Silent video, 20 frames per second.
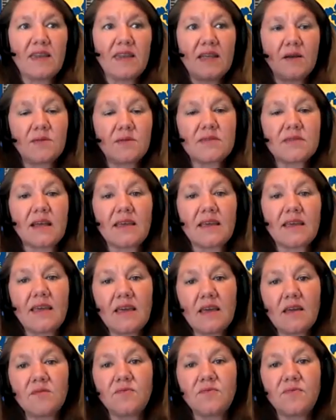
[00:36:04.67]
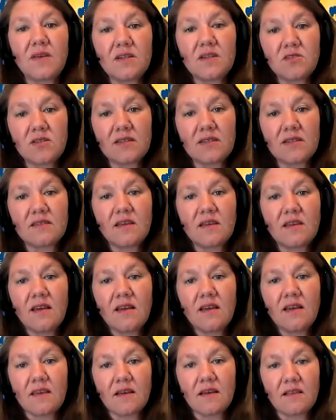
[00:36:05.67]
And he was like, he envisioned
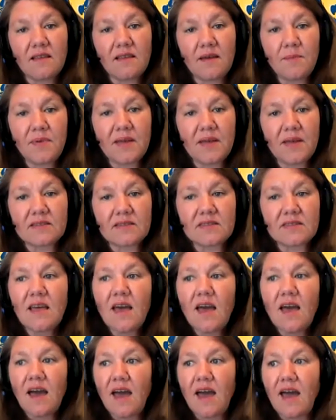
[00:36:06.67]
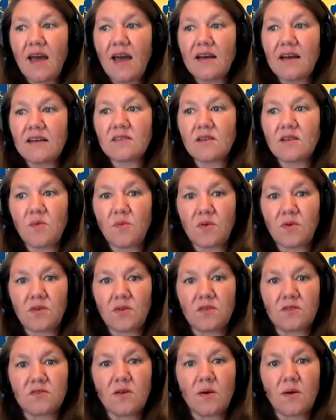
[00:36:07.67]
the Olympics as
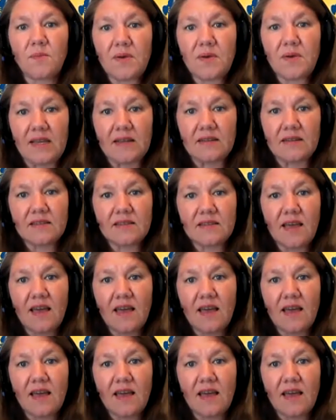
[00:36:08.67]
world peace.